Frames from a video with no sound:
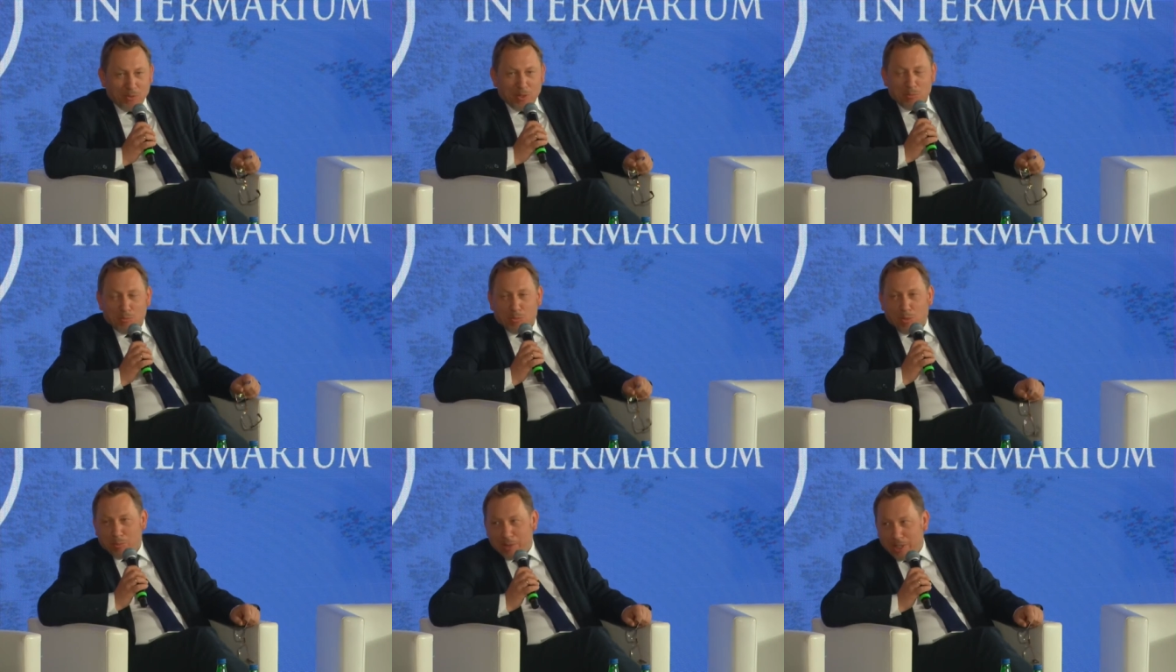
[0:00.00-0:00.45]

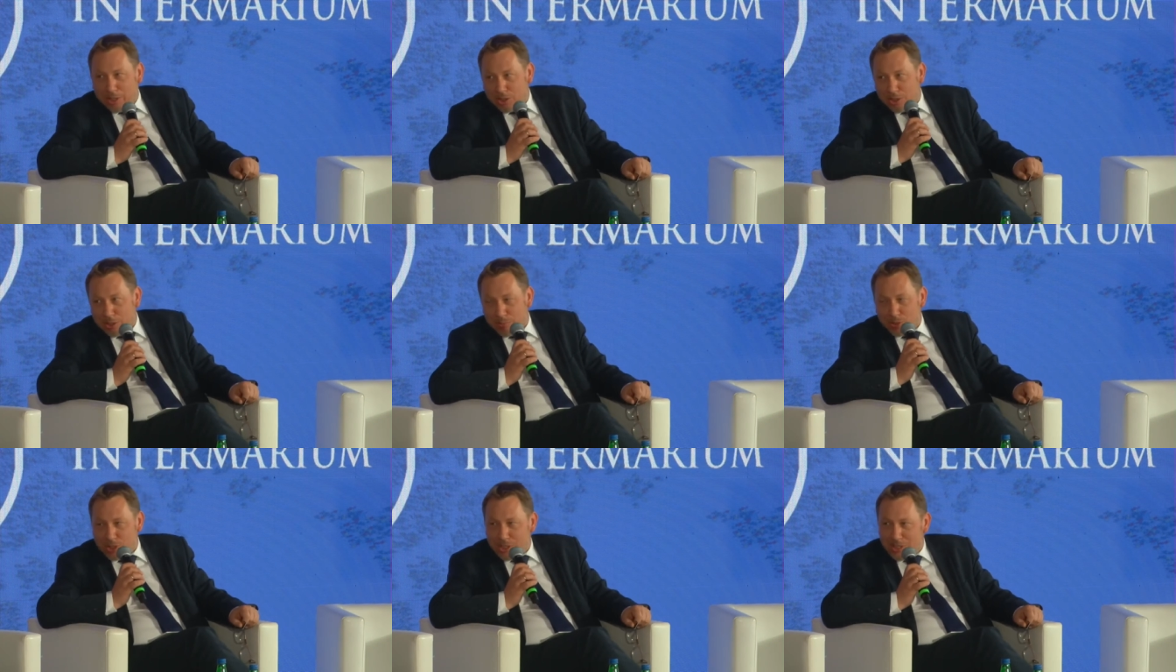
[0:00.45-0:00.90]

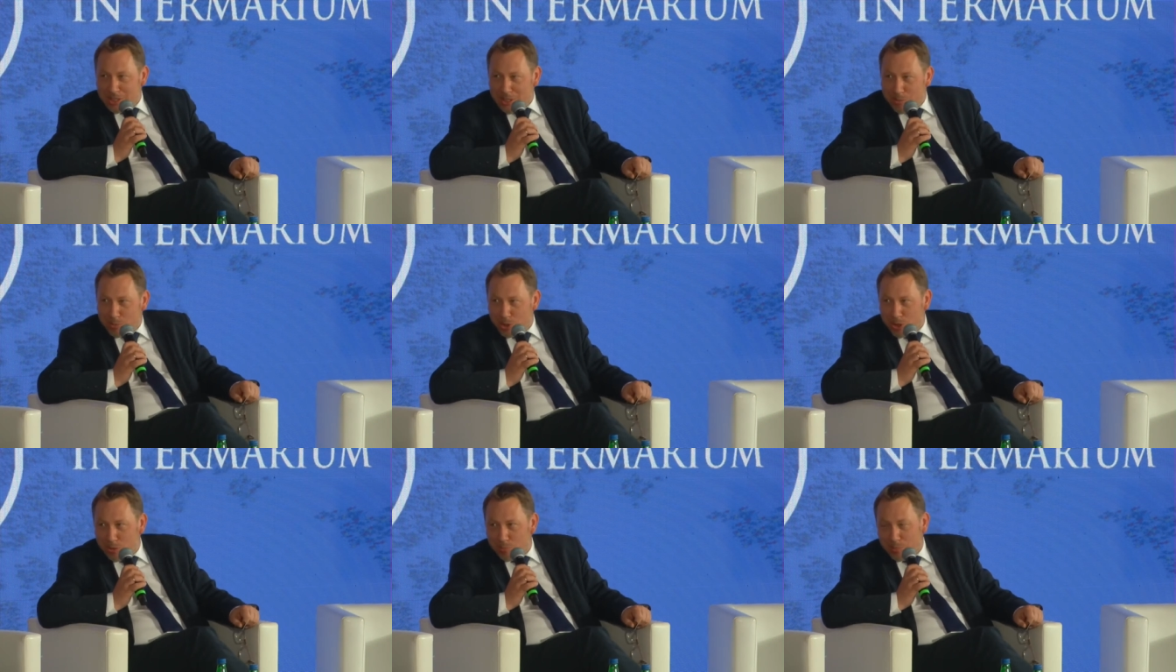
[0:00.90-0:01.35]

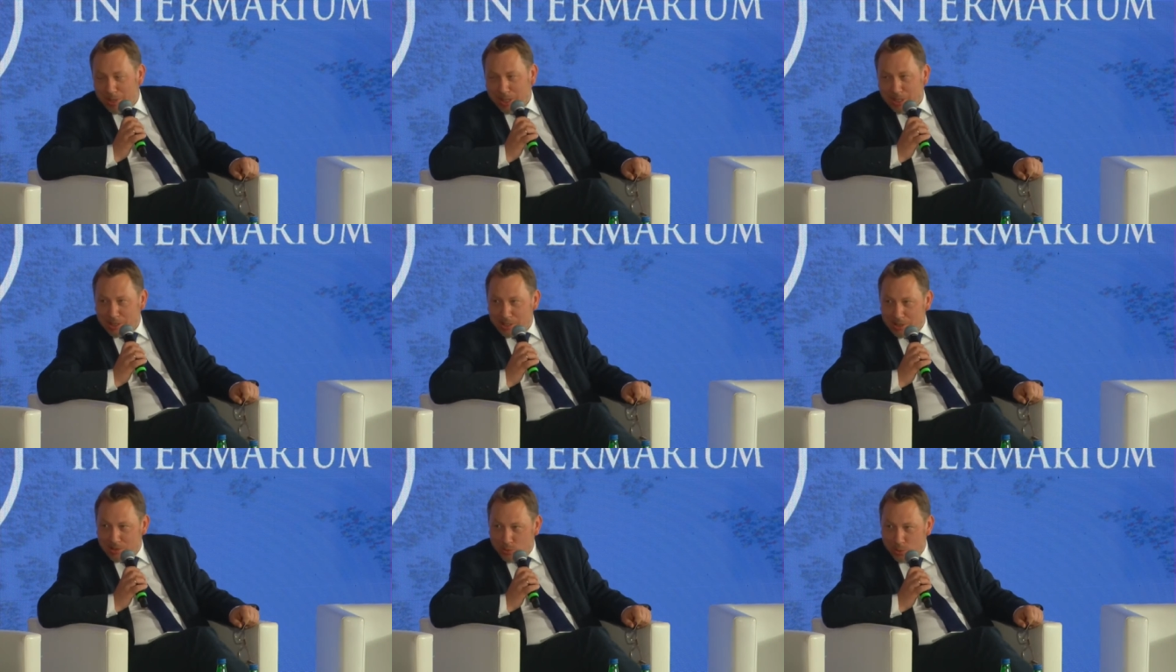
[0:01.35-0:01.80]
And
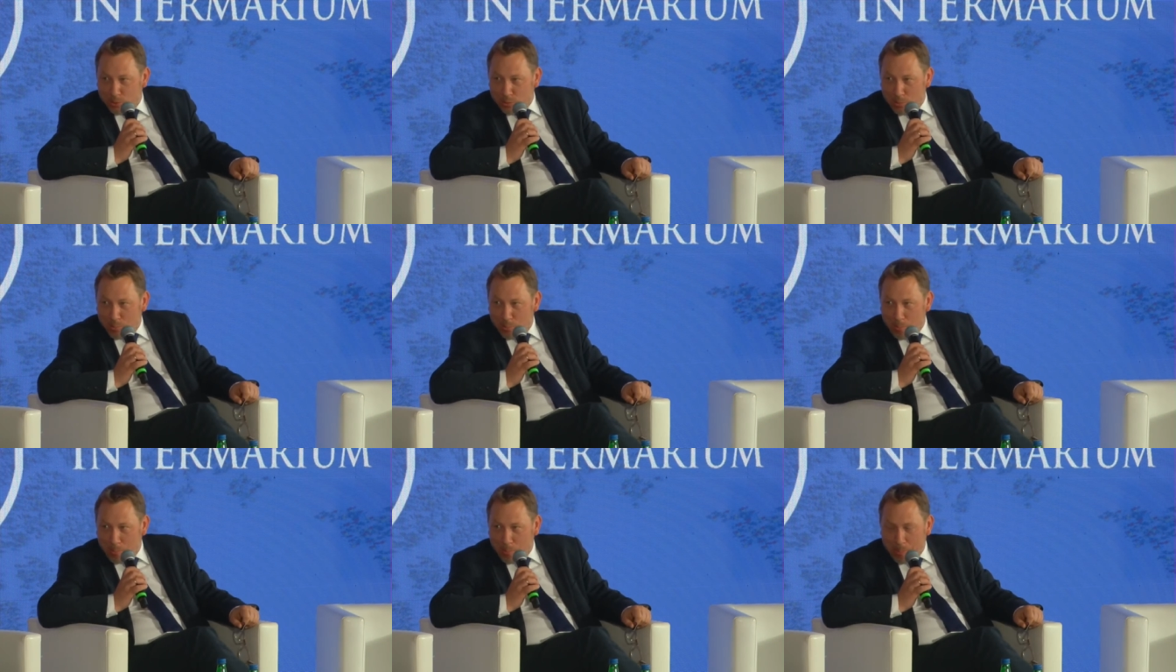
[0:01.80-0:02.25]

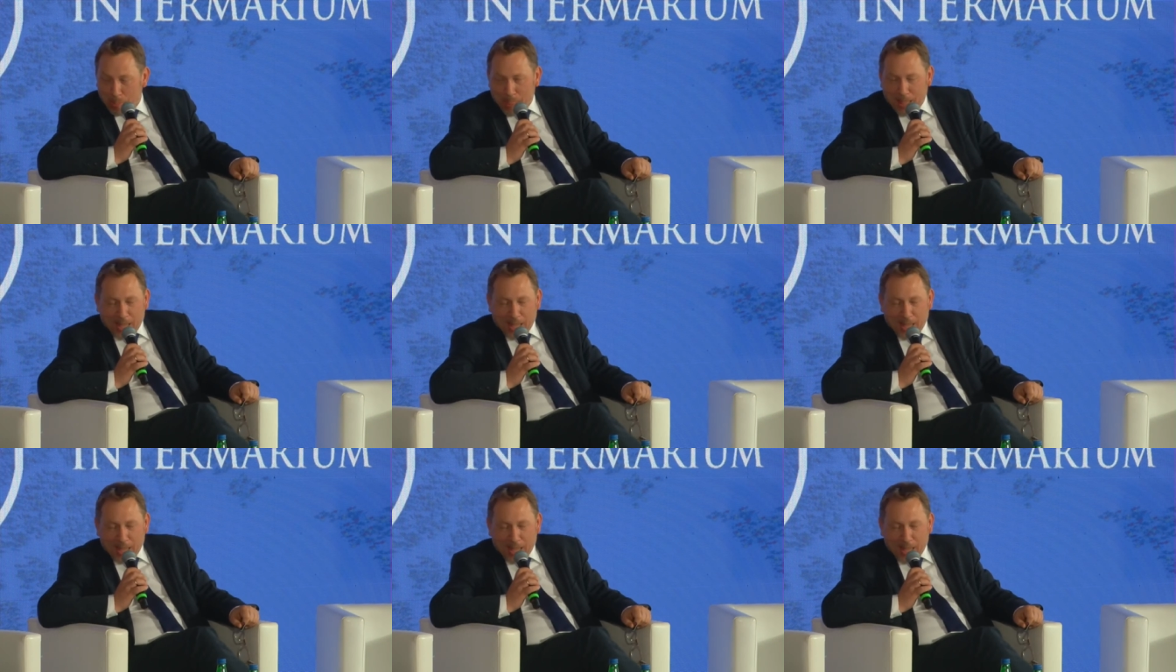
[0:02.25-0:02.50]
at a certain